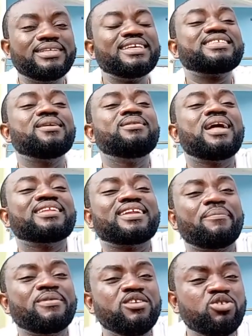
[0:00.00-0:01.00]
This same
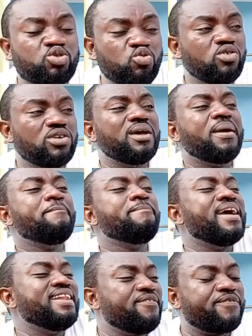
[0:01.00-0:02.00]
land grabbing issue,
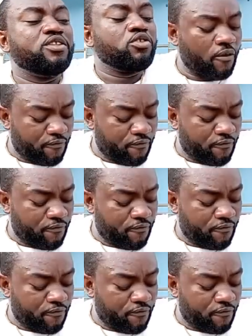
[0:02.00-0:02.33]
many if it